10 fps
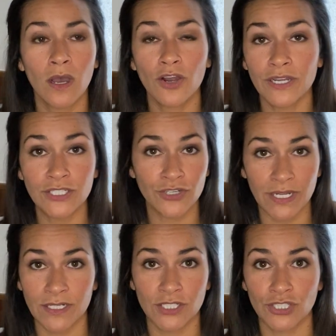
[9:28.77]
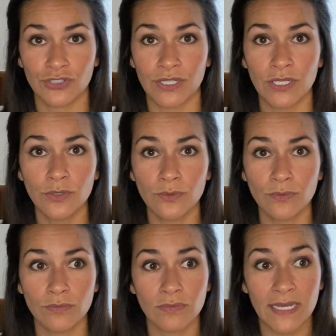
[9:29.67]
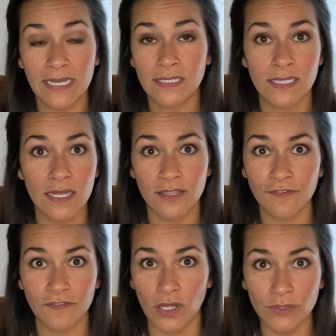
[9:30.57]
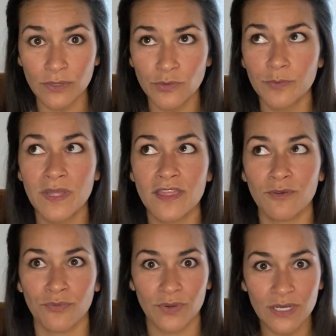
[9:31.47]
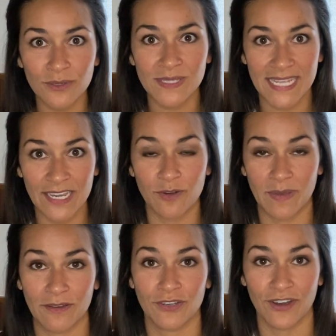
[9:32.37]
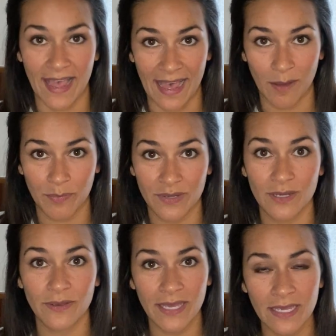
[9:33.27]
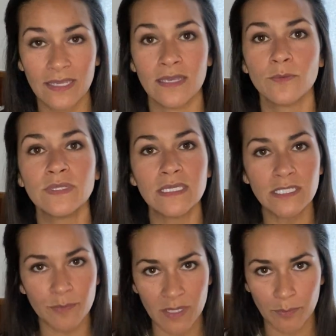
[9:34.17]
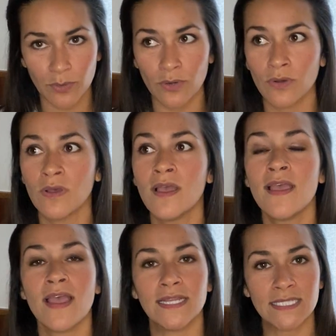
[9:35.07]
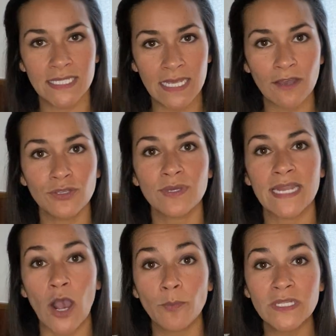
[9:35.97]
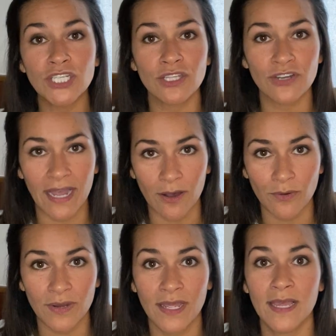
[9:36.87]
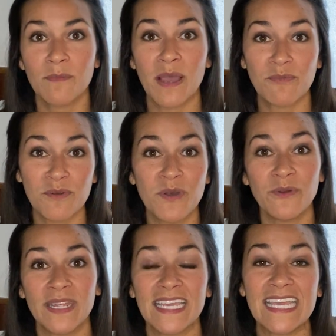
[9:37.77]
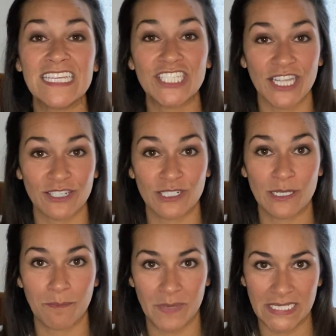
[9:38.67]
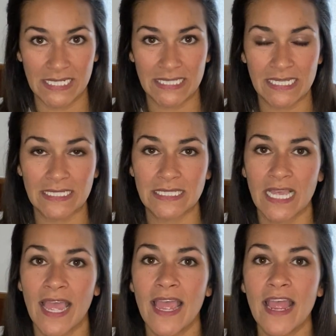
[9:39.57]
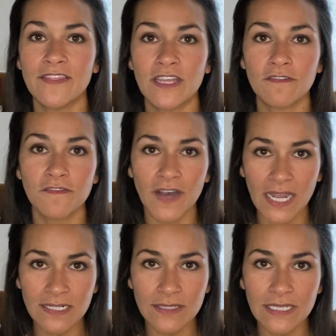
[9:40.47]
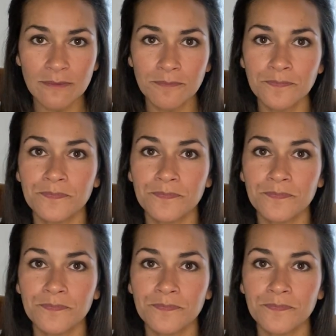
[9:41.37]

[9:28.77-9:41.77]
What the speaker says: are in your industry who, like I said, their followers would be thrilled to hear about your app? Okay, get with these people and see how you can help each other out by promoting each other's businesses. And then finally,